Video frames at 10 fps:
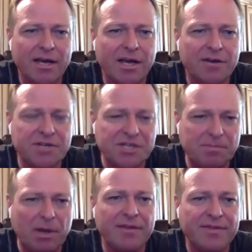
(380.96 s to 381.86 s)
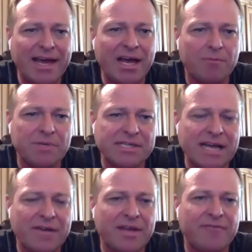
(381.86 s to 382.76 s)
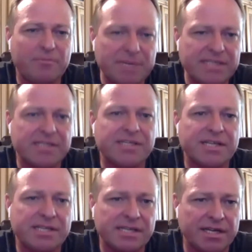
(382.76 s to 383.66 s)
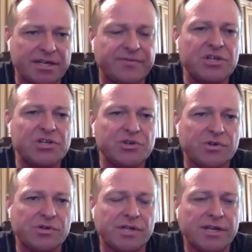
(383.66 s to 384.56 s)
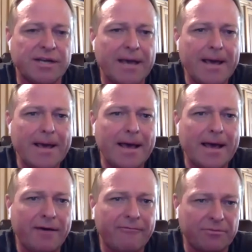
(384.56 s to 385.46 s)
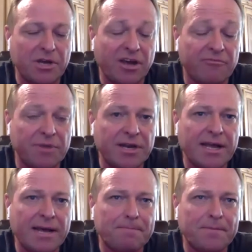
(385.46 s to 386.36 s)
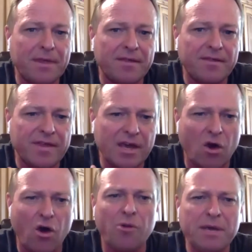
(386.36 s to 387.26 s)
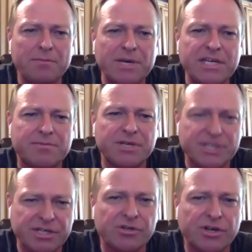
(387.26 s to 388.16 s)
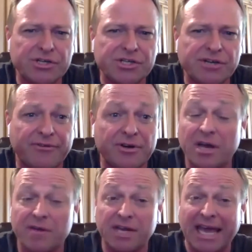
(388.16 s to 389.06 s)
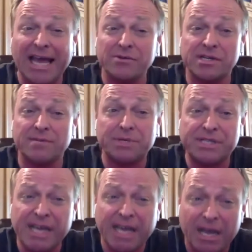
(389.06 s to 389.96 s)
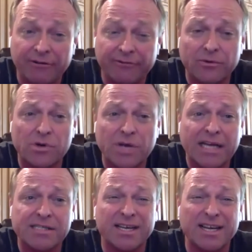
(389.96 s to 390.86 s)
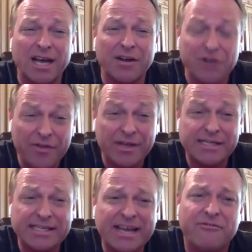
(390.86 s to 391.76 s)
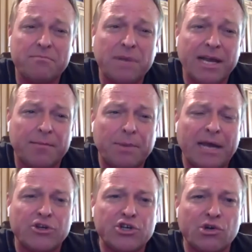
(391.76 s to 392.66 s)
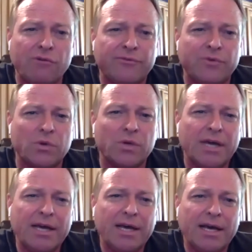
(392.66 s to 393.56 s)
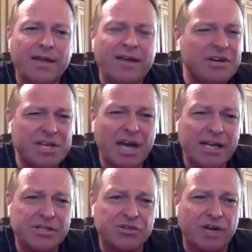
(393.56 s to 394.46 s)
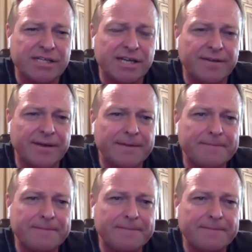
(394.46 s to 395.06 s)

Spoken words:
despite the help that's out there for businesses and individuals and from the government, the economy in Peterborough is still going to suffer. And the council in particular are forecasting another £7 million shortfall. And they're in dire straits, aren't they?